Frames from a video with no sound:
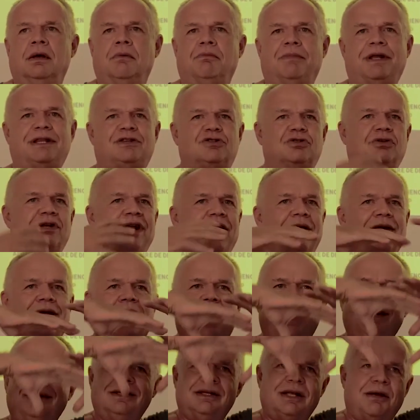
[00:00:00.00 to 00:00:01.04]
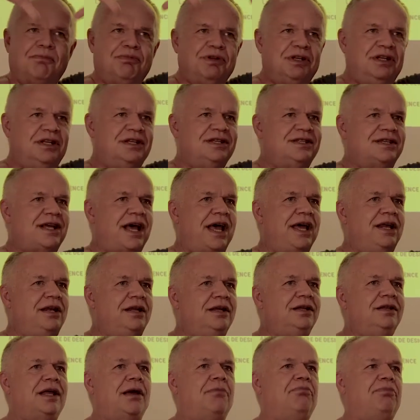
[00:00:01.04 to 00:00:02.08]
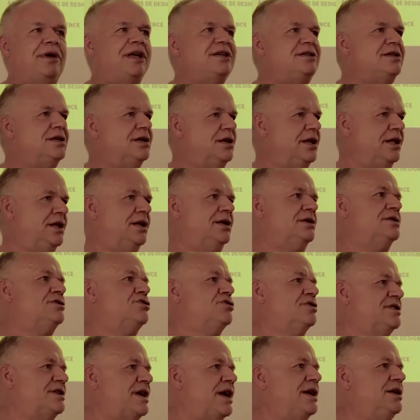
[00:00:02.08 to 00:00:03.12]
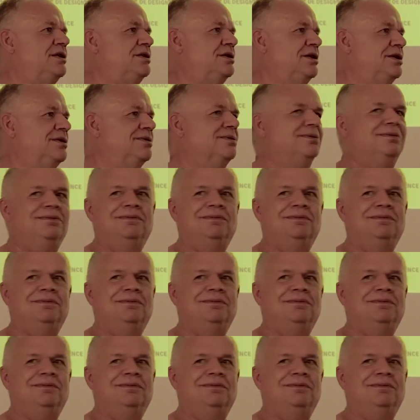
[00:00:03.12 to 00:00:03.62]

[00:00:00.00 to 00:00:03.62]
But so they ended up designing their basically their society,